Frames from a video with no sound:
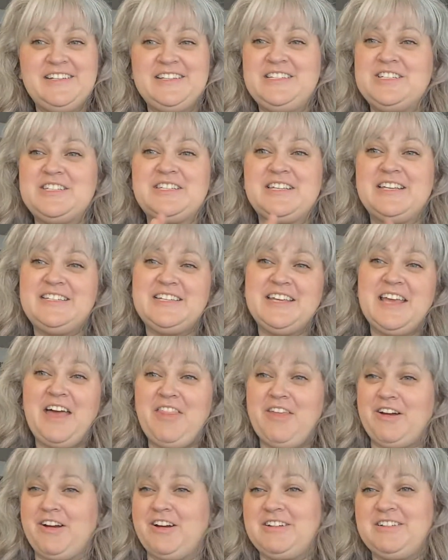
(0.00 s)
just get
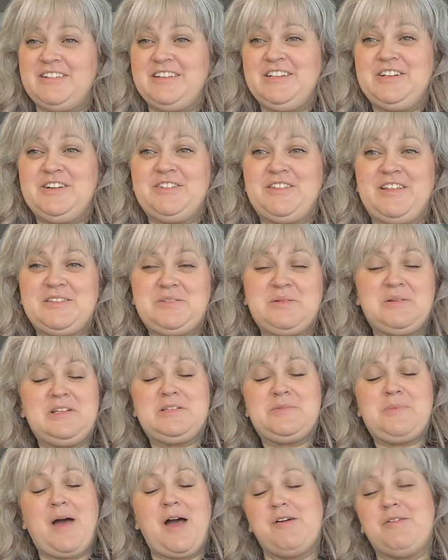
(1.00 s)
together. That's what
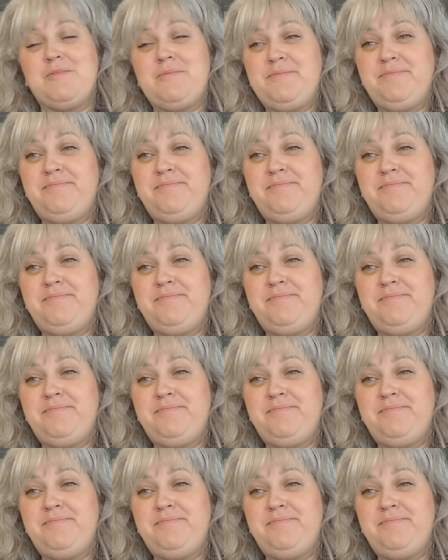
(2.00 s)
it's about.